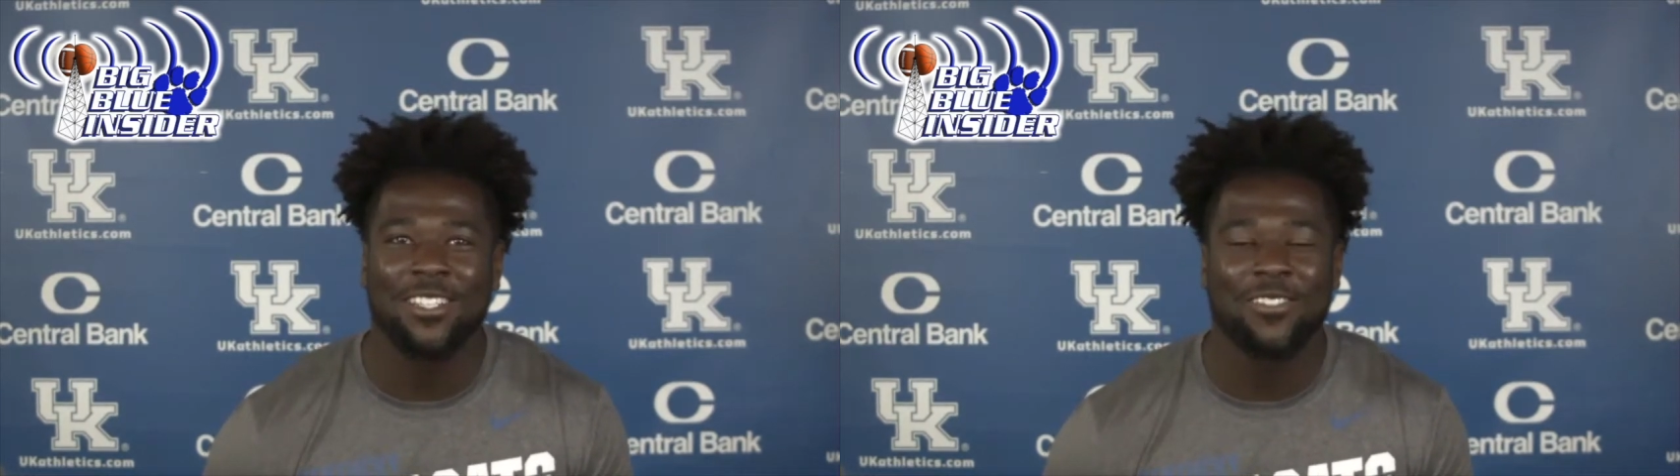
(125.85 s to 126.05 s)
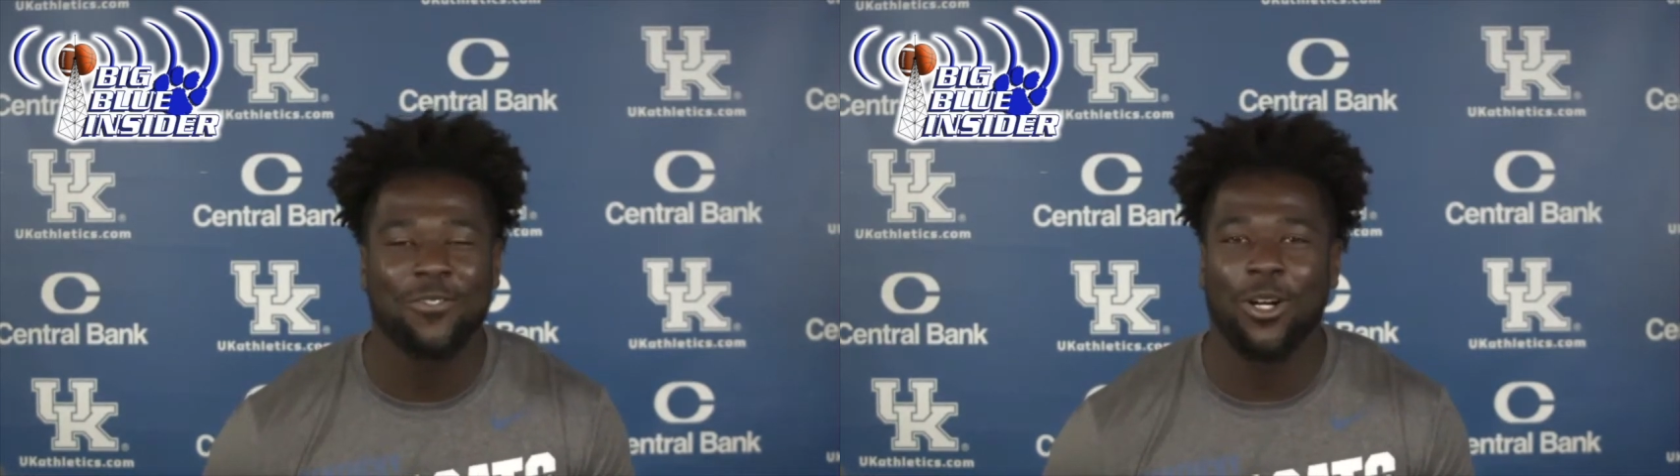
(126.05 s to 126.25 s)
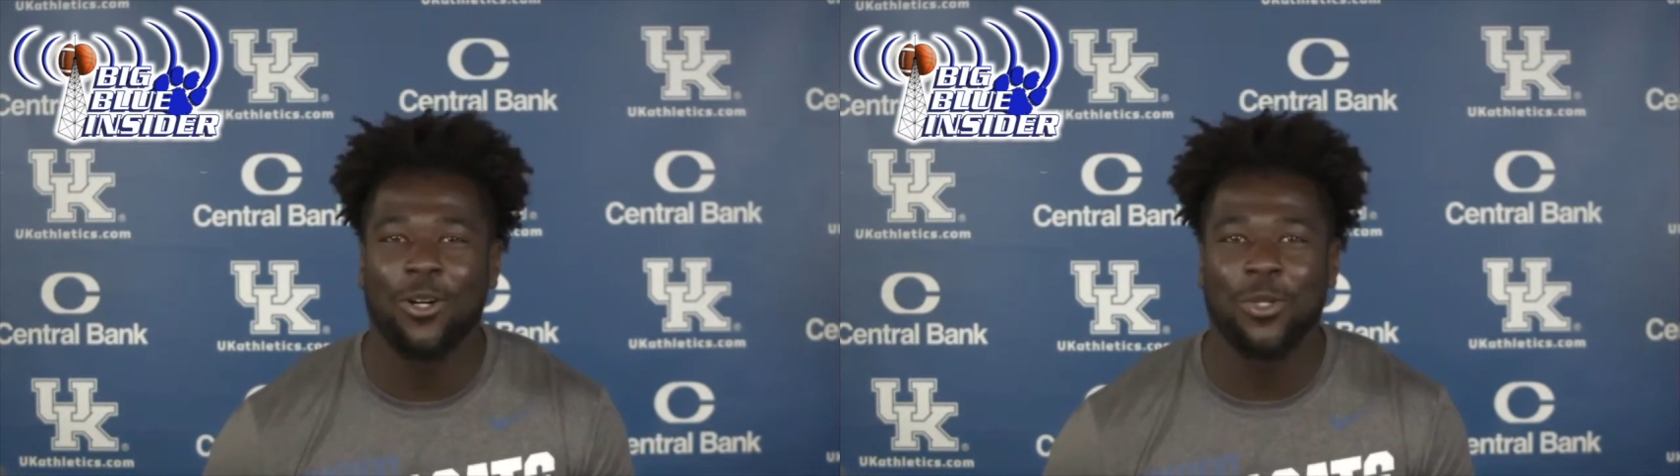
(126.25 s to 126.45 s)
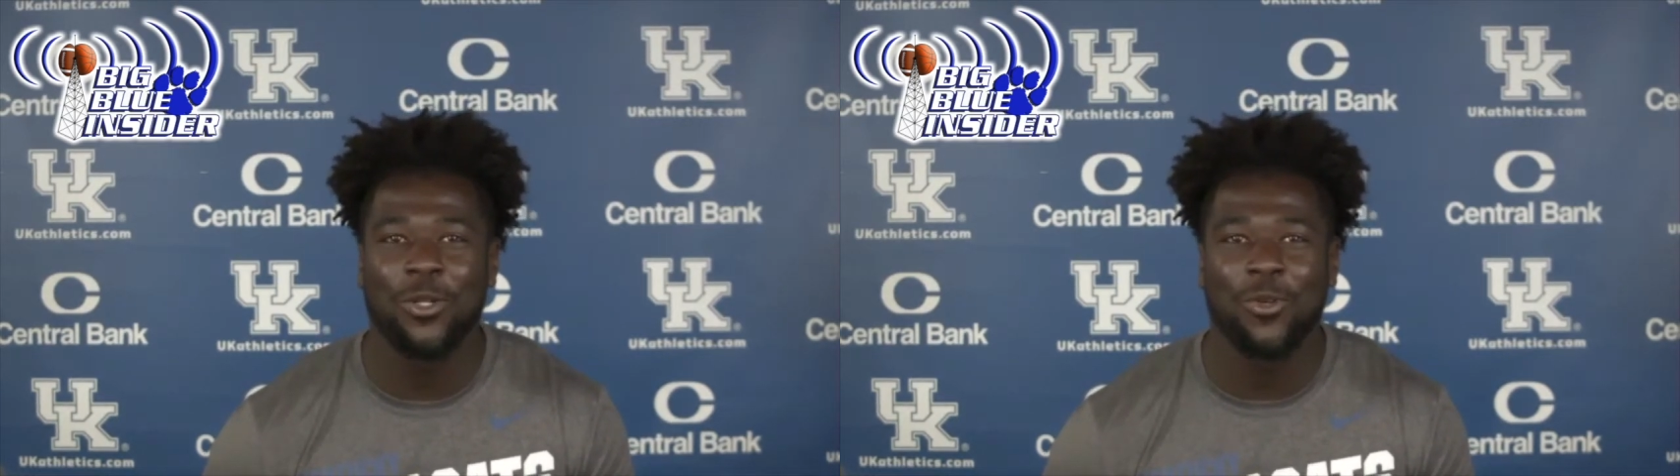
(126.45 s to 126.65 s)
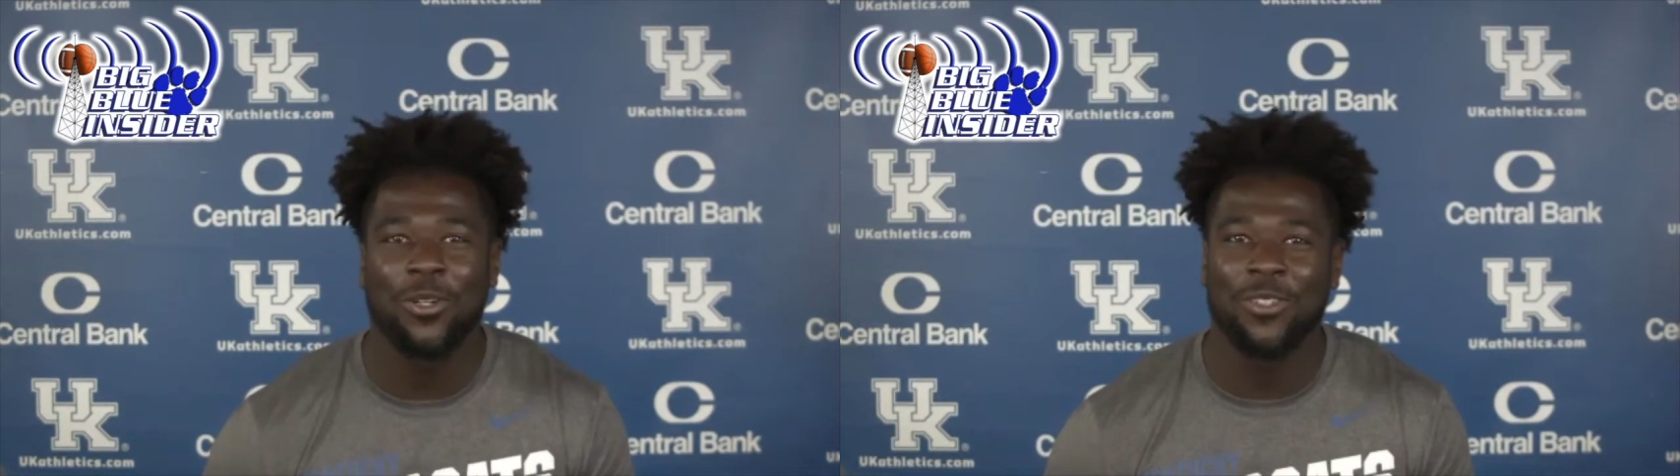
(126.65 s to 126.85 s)
for uh, week
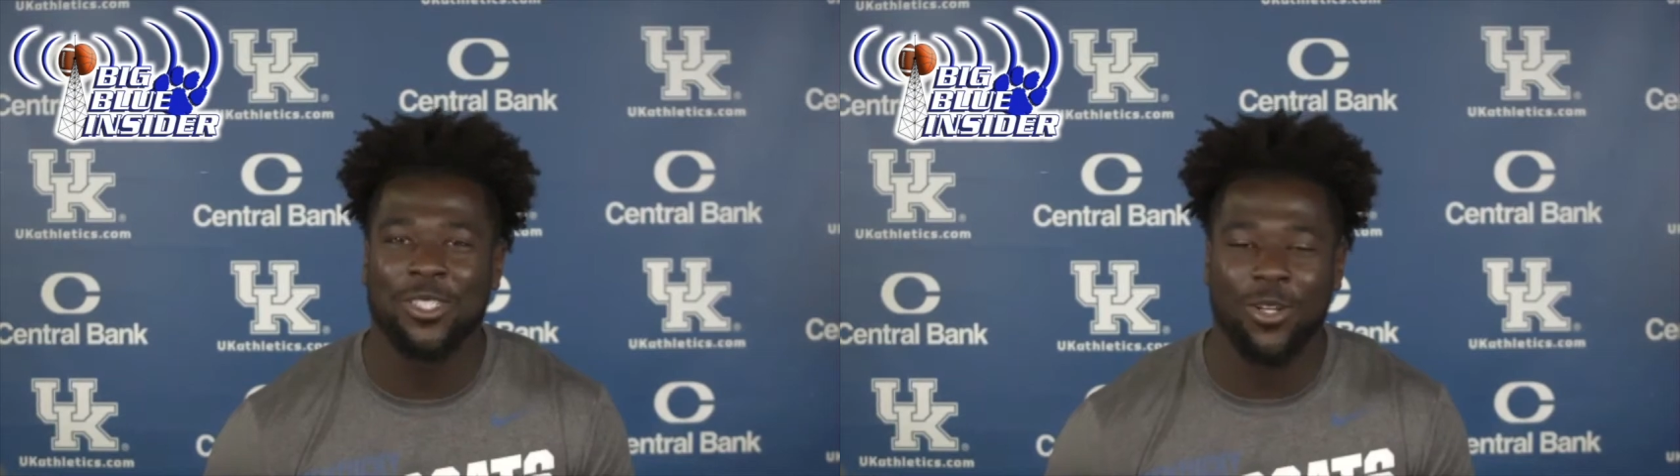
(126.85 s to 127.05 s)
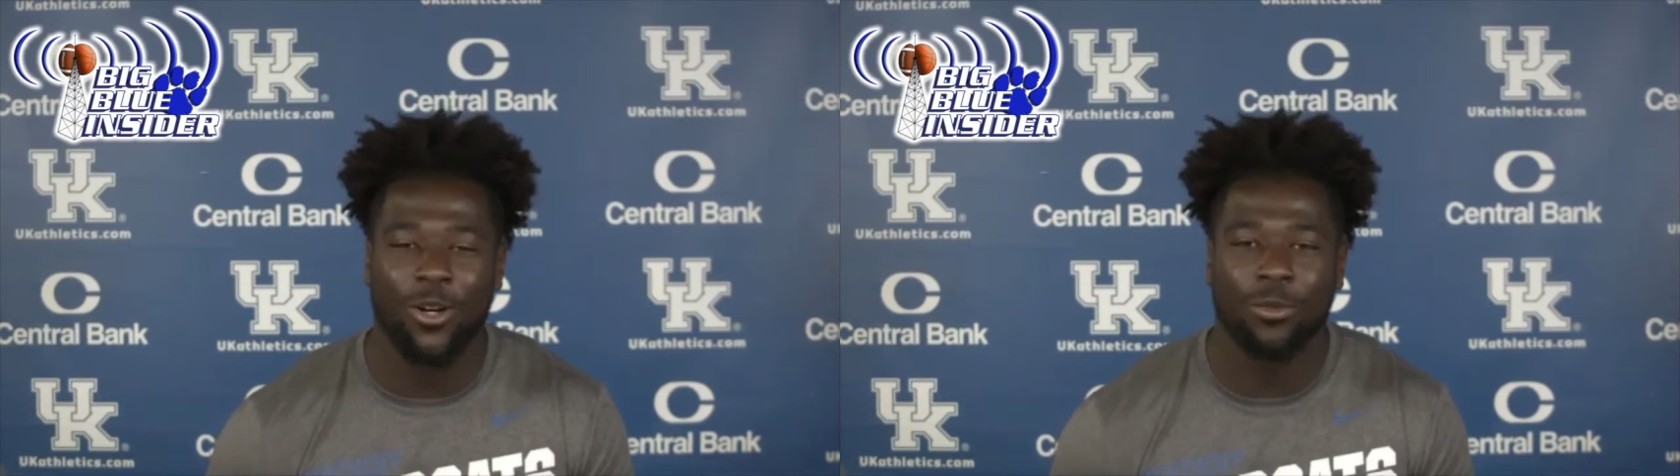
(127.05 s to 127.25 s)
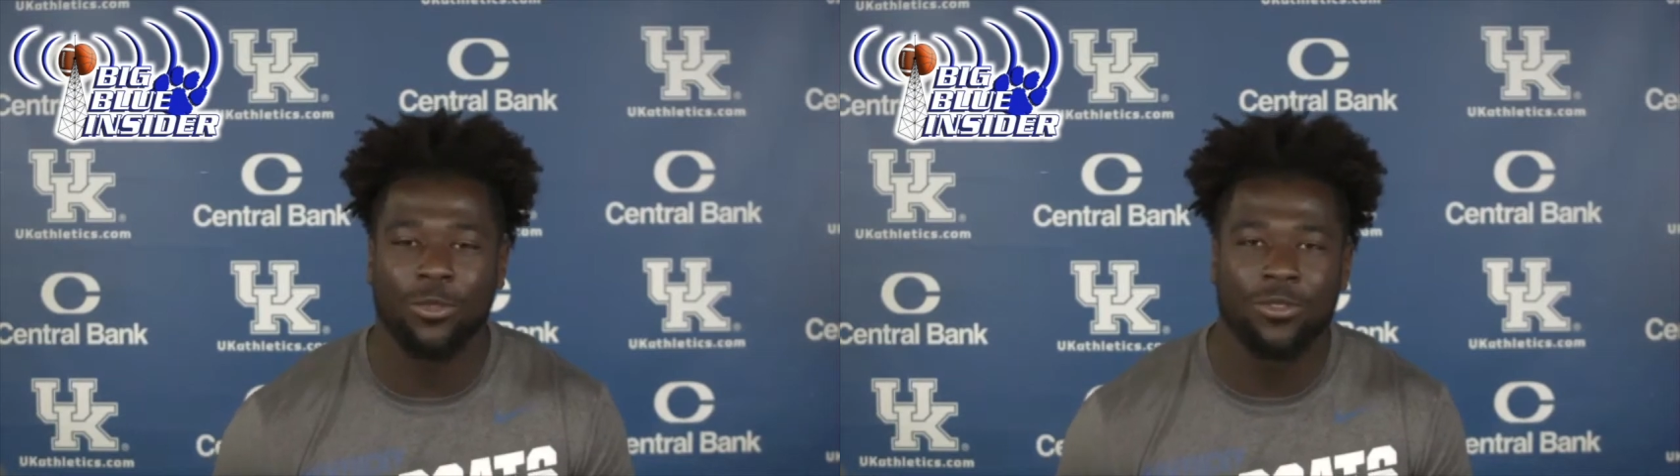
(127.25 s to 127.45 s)
one versus Auburn.